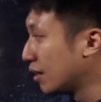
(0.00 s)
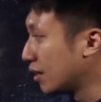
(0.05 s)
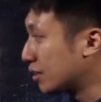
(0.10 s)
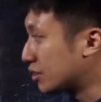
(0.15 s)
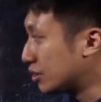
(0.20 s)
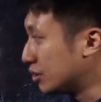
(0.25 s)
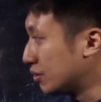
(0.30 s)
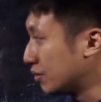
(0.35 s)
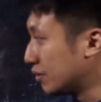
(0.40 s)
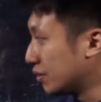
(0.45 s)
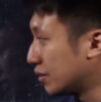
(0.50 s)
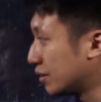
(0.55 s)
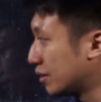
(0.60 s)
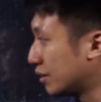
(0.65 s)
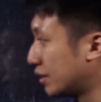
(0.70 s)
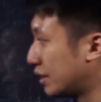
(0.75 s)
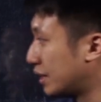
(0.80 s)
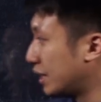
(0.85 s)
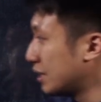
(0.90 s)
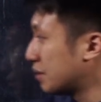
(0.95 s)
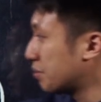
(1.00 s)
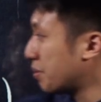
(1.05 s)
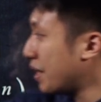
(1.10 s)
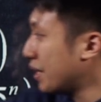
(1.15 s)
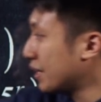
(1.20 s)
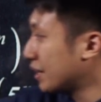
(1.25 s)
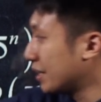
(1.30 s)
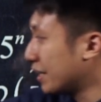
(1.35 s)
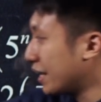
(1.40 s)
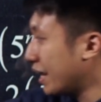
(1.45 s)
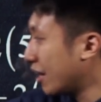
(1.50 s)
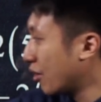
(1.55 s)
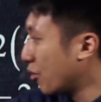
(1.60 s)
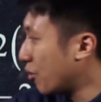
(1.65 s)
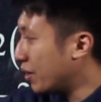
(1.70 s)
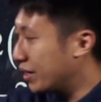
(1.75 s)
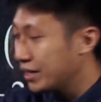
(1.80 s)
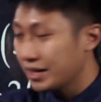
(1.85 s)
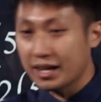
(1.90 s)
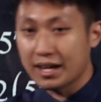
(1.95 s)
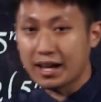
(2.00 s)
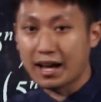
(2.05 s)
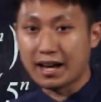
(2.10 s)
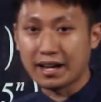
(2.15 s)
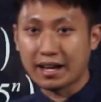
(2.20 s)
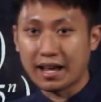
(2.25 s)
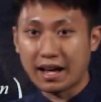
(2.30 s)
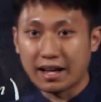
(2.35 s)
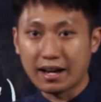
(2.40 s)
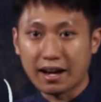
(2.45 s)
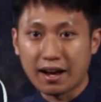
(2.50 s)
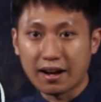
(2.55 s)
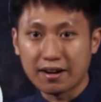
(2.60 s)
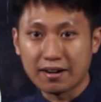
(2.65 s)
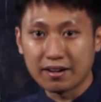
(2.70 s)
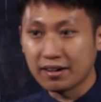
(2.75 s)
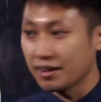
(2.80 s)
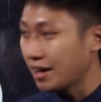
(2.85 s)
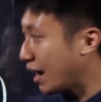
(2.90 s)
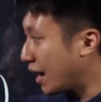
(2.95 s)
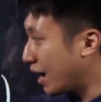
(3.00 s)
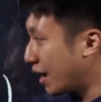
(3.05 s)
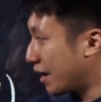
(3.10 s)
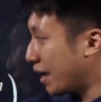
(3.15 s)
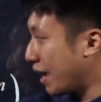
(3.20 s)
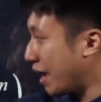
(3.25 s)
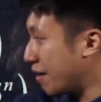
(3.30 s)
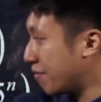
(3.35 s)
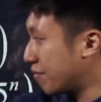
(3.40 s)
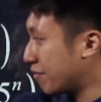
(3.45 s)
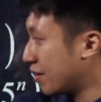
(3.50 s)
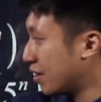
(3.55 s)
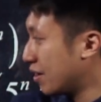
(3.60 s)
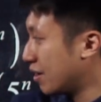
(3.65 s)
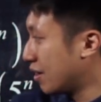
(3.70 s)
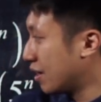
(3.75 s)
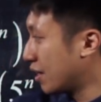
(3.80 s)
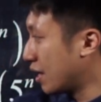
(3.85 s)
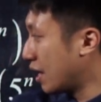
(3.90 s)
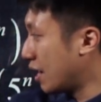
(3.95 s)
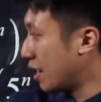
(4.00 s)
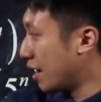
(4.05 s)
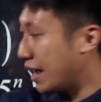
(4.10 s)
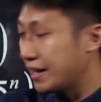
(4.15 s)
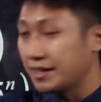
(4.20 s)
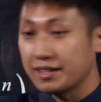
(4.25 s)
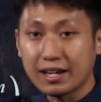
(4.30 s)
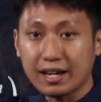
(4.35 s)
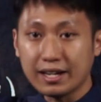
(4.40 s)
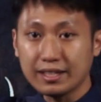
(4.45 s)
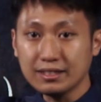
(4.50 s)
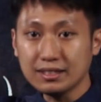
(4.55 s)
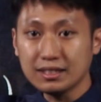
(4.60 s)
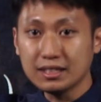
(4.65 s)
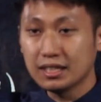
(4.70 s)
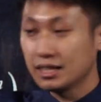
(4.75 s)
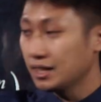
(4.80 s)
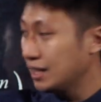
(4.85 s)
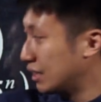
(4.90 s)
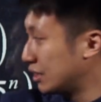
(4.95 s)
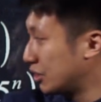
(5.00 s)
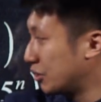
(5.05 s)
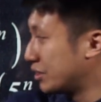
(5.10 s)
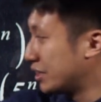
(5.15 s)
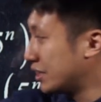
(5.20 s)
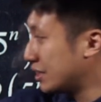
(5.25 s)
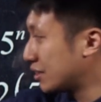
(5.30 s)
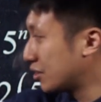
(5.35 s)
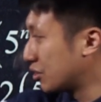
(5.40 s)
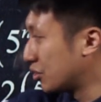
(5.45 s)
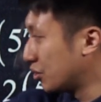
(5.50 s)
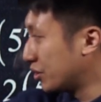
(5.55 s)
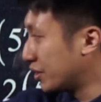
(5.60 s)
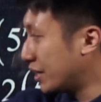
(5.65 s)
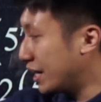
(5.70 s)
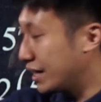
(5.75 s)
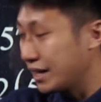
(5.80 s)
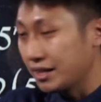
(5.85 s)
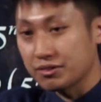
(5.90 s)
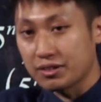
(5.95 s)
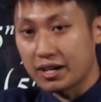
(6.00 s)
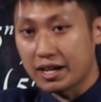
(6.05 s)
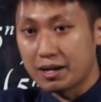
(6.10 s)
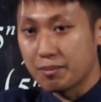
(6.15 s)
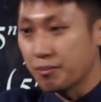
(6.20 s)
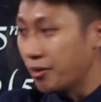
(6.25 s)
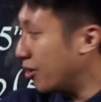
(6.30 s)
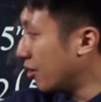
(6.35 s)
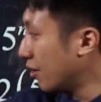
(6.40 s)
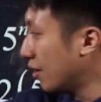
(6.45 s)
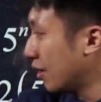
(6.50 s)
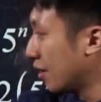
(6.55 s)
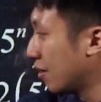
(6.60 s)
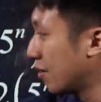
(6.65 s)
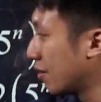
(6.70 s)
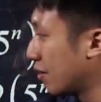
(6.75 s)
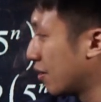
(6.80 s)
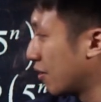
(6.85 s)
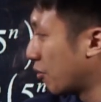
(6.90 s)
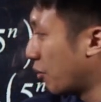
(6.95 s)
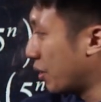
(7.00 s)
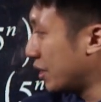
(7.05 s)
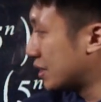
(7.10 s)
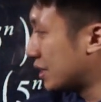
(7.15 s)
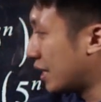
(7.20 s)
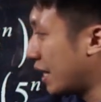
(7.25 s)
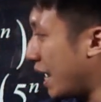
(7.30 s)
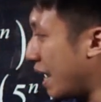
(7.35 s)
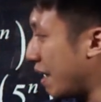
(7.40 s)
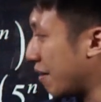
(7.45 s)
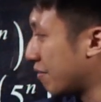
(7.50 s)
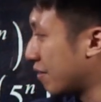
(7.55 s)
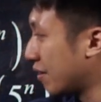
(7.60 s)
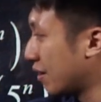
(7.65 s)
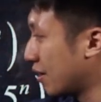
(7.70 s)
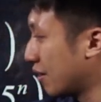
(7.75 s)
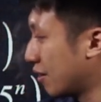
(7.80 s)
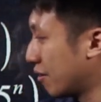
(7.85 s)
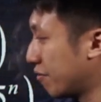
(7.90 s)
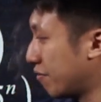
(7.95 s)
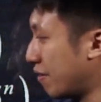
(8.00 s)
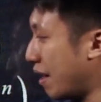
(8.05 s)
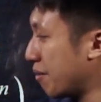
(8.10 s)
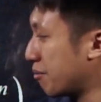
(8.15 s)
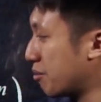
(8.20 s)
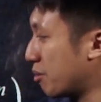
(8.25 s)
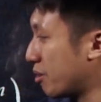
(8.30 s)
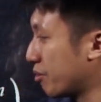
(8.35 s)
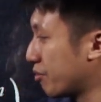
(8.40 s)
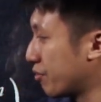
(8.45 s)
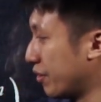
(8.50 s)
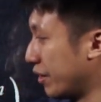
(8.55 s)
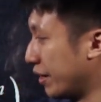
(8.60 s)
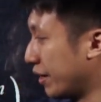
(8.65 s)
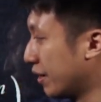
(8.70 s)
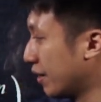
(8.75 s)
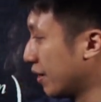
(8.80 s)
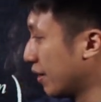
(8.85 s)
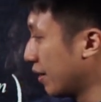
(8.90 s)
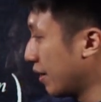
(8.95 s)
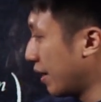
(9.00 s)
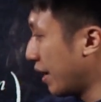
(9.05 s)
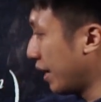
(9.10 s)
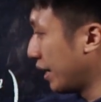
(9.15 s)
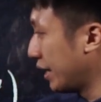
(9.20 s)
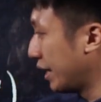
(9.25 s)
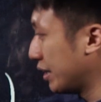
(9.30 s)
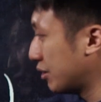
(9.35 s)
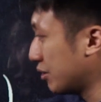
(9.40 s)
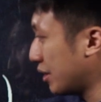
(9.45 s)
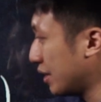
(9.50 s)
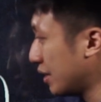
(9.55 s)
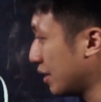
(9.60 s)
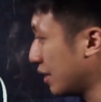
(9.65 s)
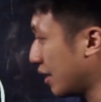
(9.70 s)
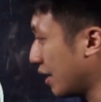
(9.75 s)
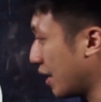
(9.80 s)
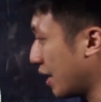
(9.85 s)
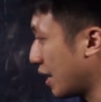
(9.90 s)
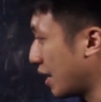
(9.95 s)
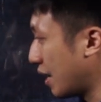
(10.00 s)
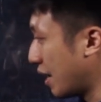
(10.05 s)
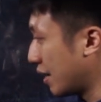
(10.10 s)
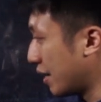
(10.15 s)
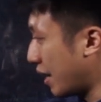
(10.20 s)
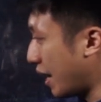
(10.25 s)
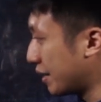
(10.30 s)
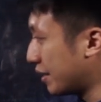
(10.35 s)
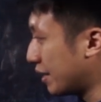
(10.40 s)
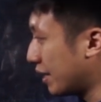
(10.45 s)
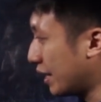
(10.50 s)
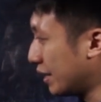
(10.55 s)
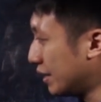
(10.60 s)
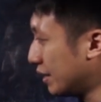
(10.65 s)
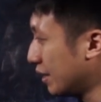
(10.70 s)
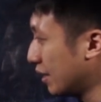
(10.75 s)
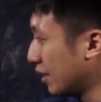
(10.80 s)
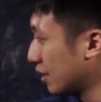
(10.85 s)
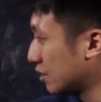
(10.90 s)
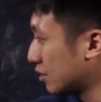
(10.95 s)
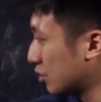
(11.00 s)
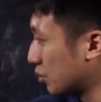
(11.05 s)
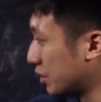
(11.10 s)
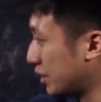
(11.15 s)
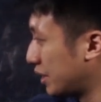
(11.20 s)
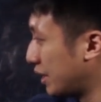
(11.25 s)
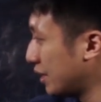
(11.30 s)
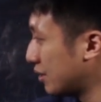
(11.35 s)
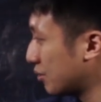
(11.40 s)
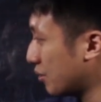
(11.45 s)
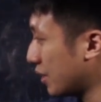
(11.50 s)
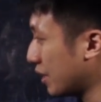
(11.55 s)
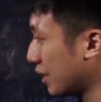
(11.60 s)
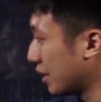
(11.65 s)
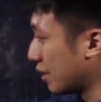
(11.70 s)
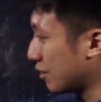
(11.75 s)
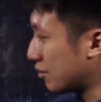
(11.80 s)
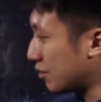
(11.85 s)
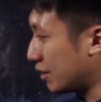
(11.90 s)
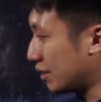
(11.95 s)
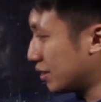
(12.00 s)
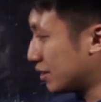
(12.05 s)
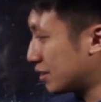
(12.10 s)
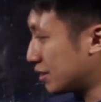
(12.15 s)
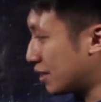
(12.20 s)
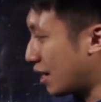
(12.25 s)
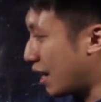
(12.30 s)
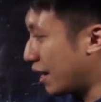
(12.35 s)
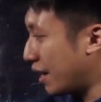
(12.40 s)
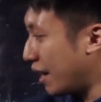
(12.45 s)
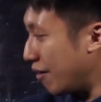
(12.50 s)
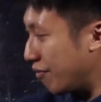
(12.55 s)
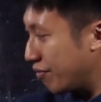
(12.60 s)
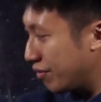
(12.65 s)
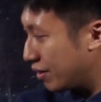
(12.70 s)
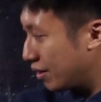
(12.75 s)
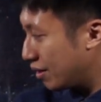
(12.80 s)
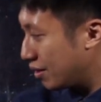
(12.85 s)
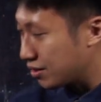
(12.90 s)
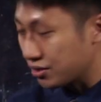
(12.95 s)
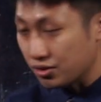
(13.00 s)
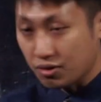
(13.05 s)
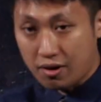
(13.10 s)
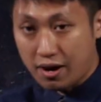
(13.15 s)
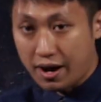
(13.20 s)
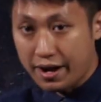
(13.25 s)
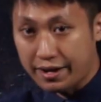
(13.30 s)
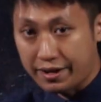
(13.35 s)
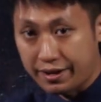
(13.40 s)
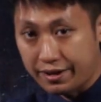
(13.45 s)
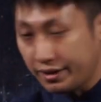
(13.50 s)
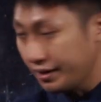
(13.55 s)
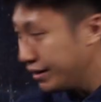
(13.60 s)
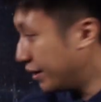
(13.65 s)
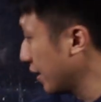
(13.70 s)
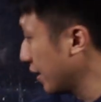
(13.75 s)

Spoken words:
So this part, the yellow one that I have underlined, so you just don't write this one anymore. What is the left? 5 to the power 3. And this one underlined, so this one and this one are left, so right here.